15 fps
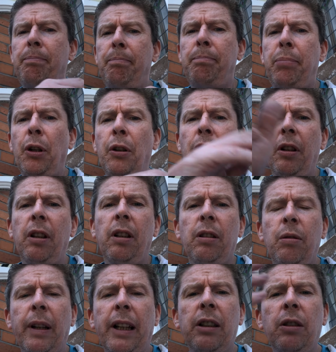put on a
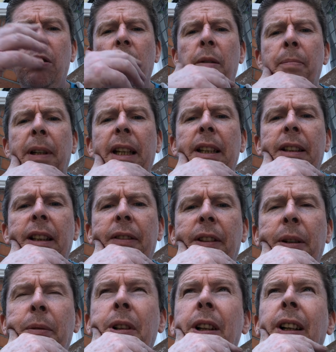quick coat of paint
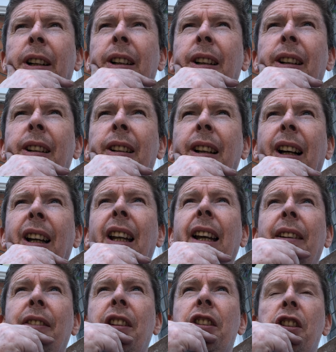everywhere, and
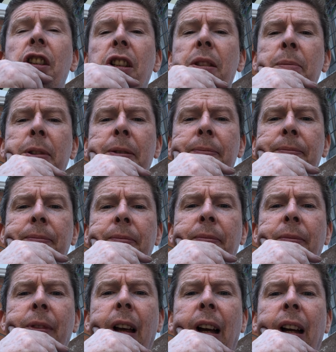left the job.
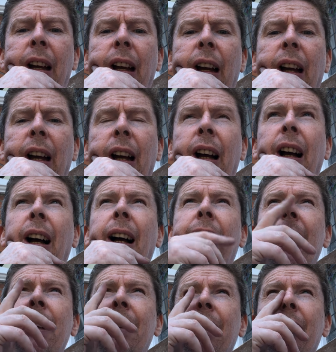
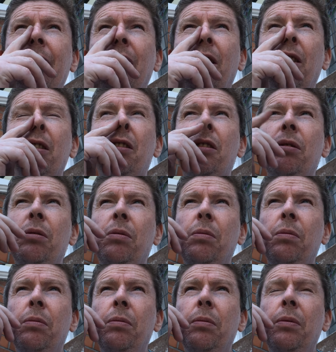And also,
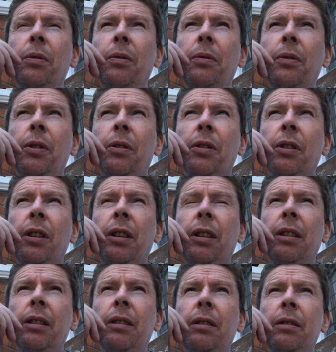there's
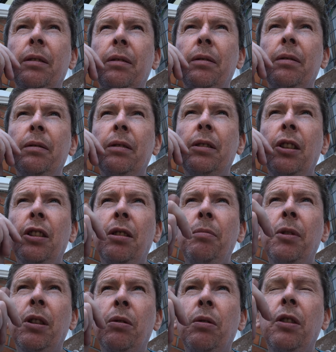a customer
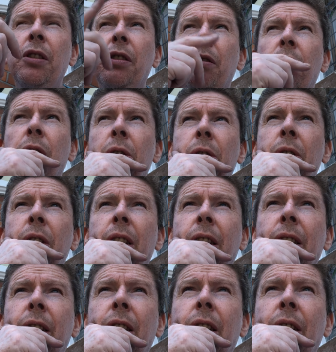across the road.
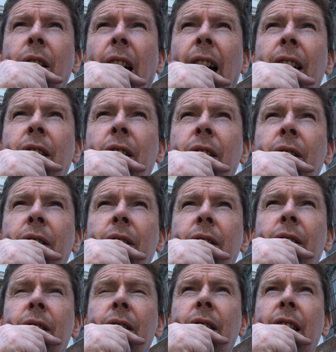
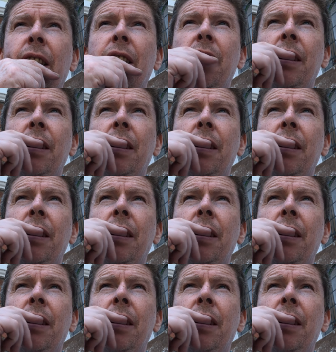Redone his